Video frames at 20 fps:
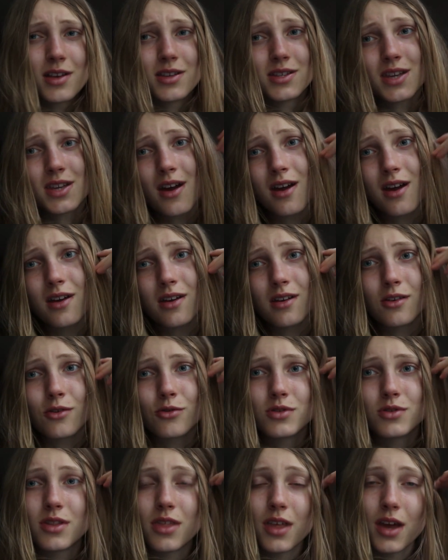and saying
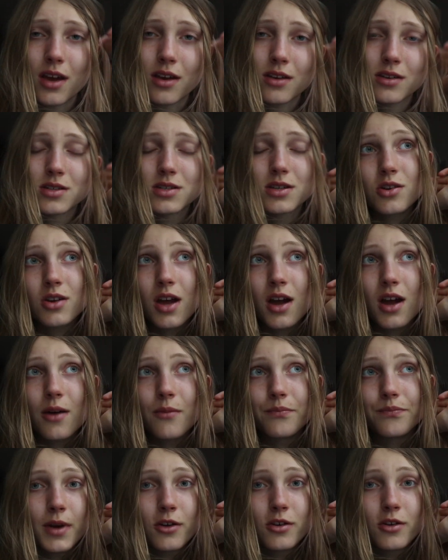good things. So yeah,
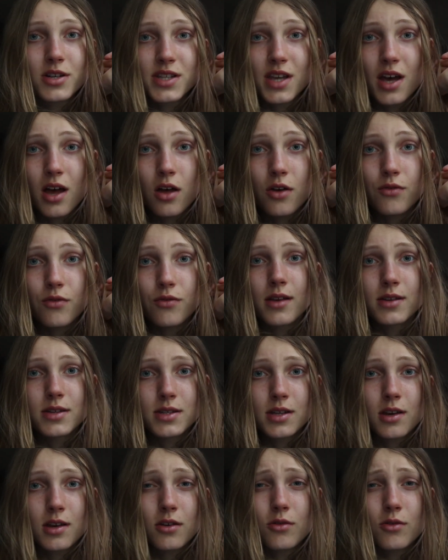be yourself, and
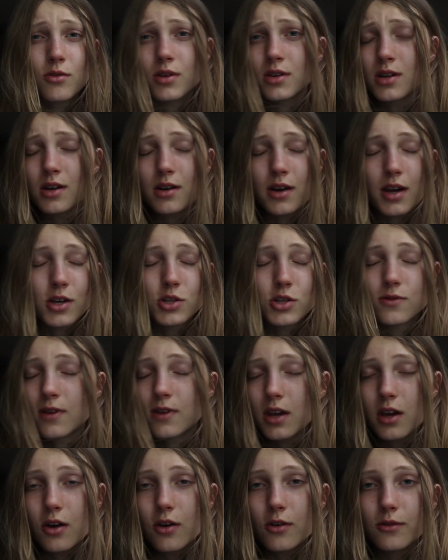see you in the next
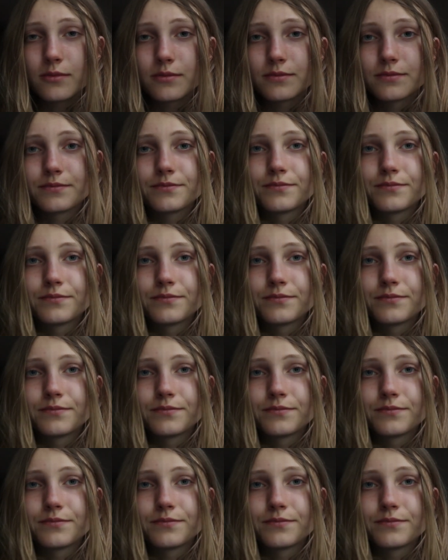video.